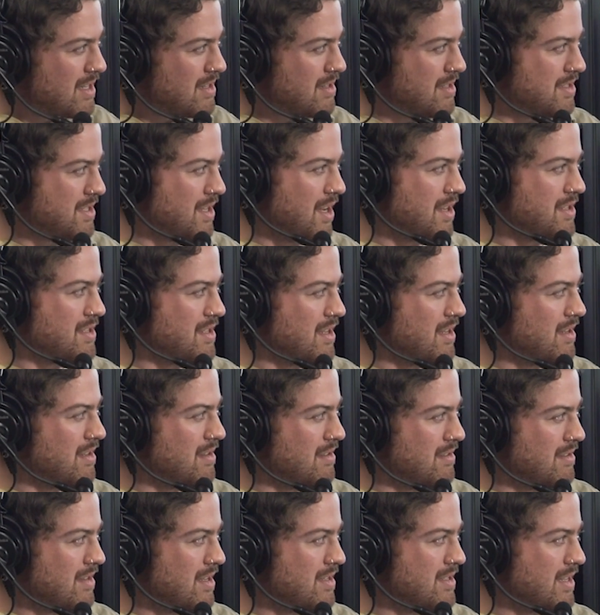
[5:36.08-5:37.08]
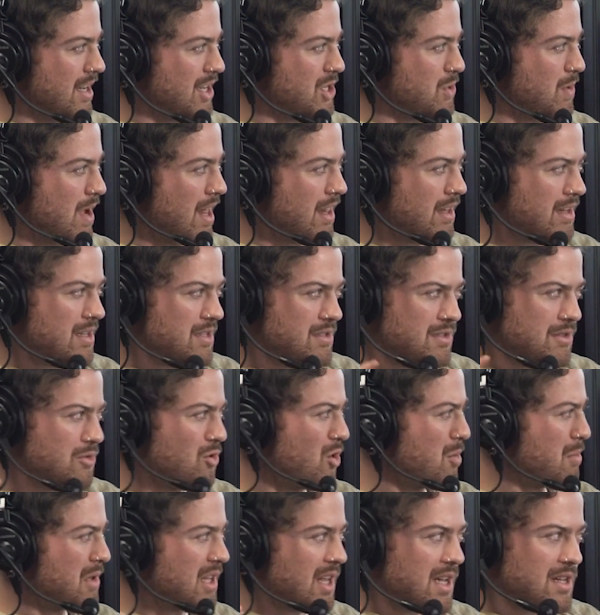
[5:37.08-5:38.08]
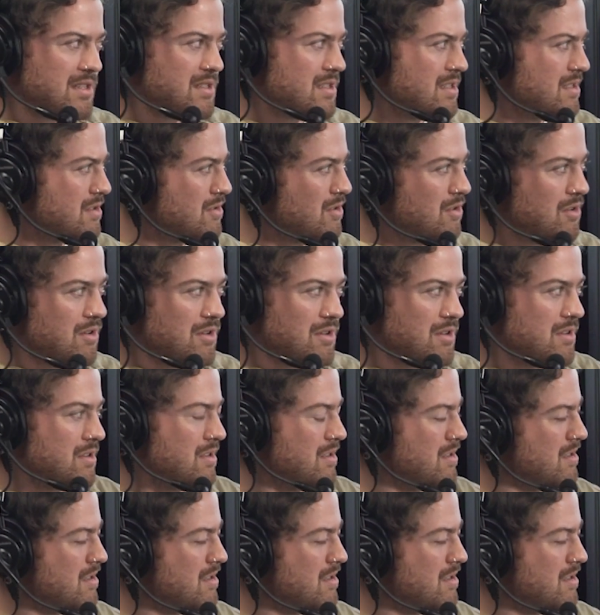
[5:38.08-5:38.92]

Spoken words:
in discussing their sexuality, to normalize it, or?